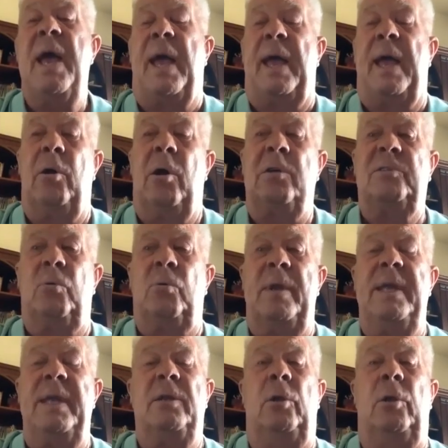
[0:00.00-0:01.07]
And also, we
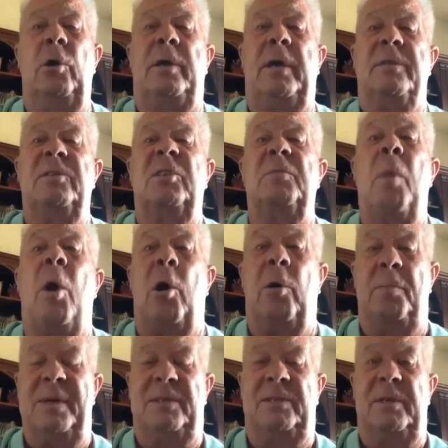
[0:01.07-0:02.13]
need to look at
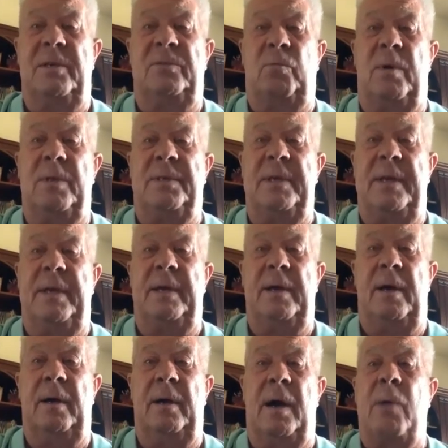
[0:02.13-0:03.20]
small business. One thing
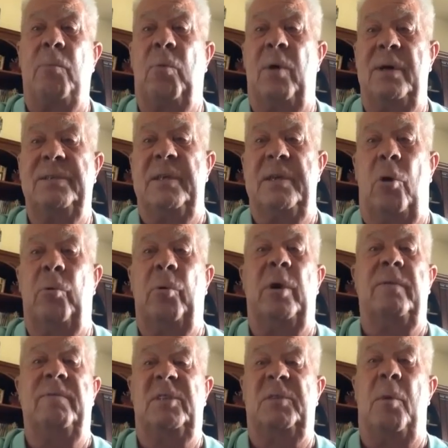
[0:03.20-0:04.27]
I was the owner
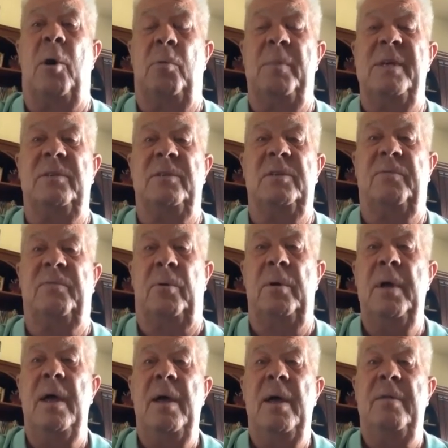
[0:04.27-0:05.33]
of a small business for
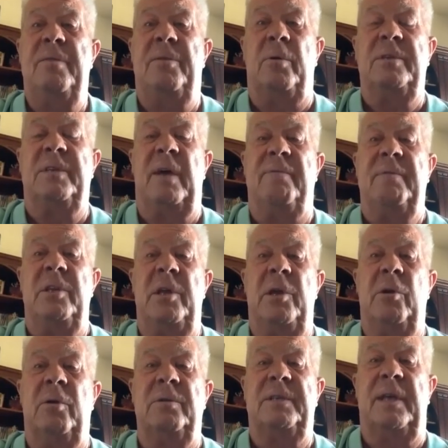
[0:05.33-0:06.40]
37
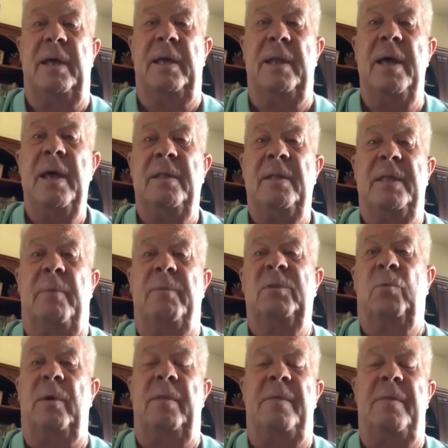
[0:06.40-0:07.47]
years, and that was
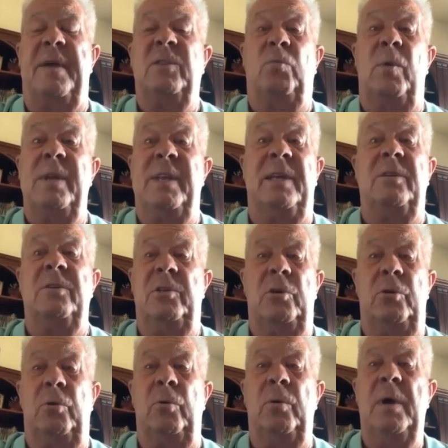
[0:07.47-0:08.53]
one of the things we didn't
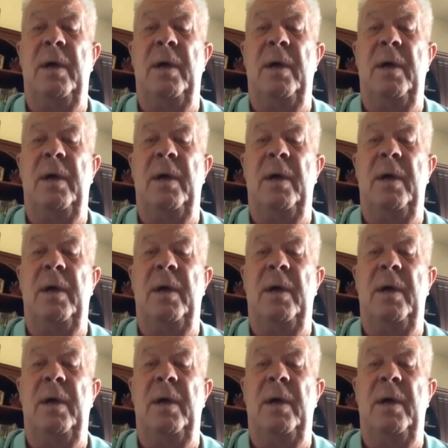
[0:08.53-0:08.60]
do.